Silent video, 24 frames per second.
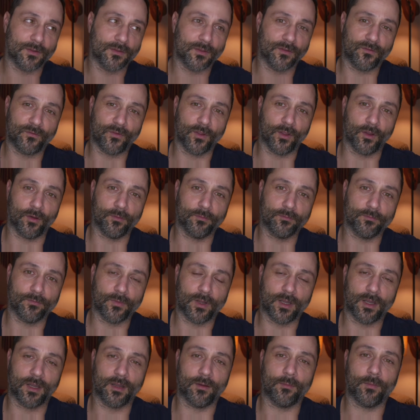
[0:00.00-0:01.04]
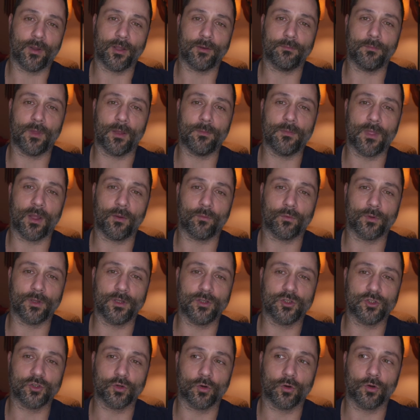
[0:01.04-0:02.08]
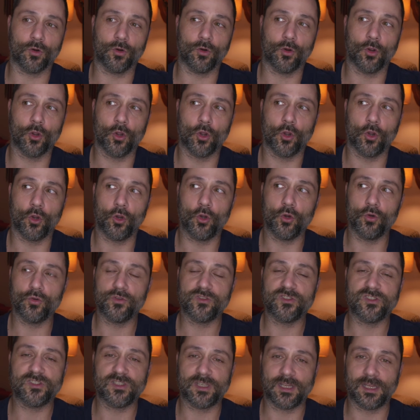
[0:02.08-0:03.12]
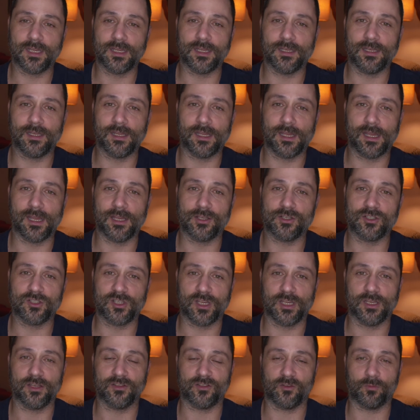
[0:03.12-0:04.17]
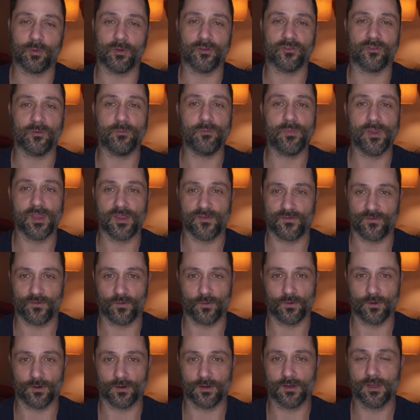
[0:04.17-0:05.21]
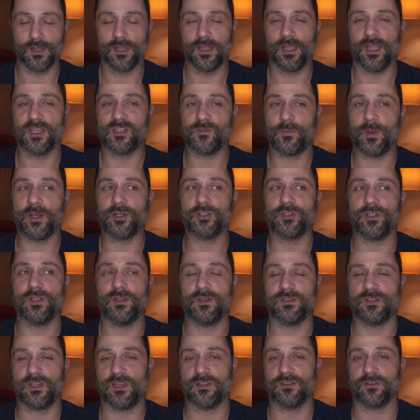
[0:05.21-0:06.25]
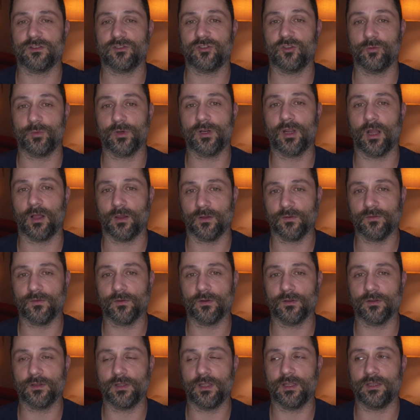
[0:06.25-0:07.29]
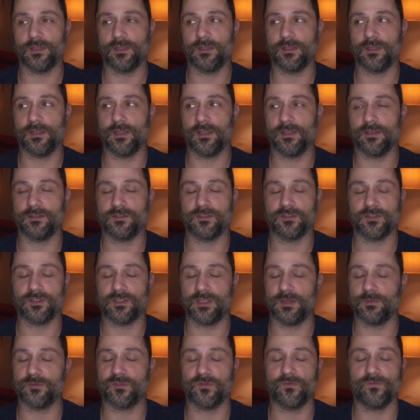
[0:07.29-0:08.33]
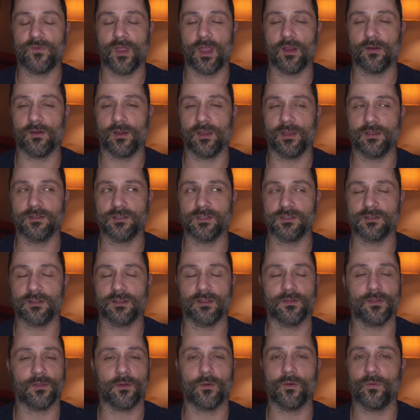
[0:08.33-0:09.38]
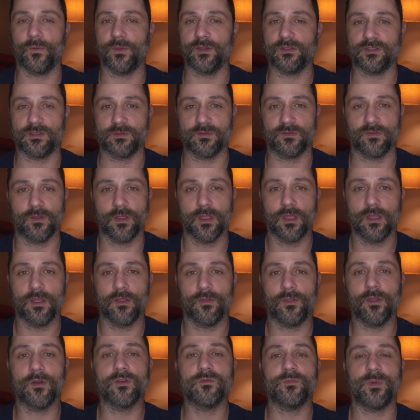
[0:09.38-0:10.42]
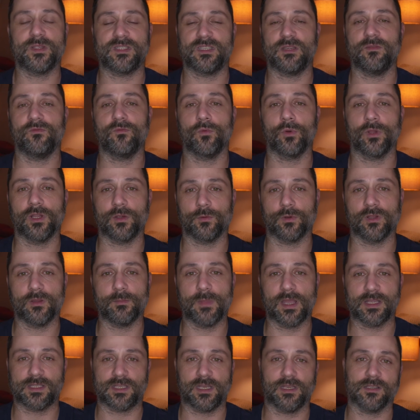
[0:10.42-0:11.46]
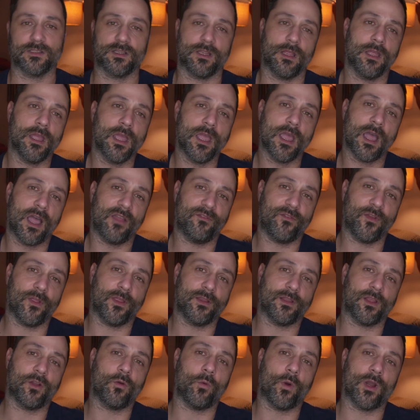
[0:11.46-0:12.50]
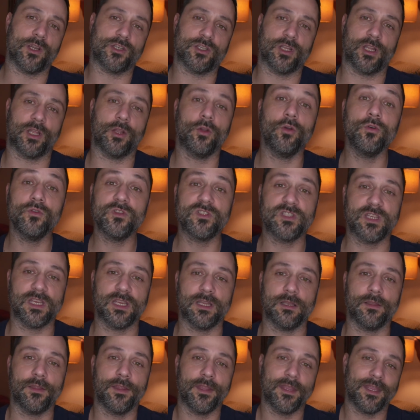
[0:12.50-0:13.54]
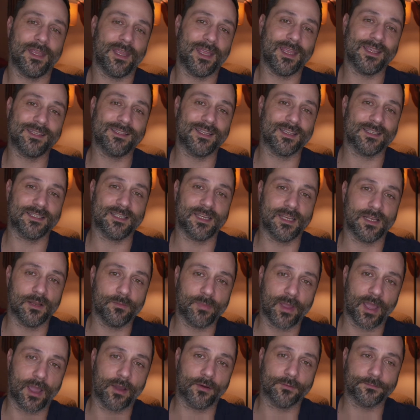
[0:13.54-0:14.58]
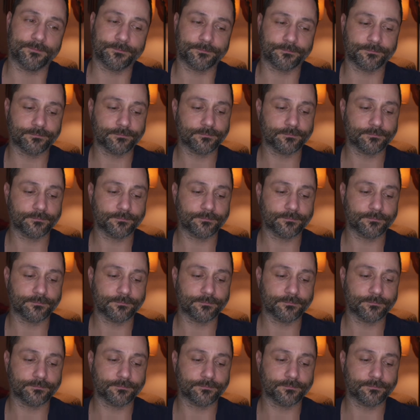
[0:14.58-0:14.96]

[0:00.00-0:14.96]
the film. Um, I, I'm not really sure whose scene each scene is supposed to be for, especially the scenes that are super colorful. It, it seems very, it just, the whole thing seems, those bits seem really, really messy because I feel like the question, like, whose scene is this scene about,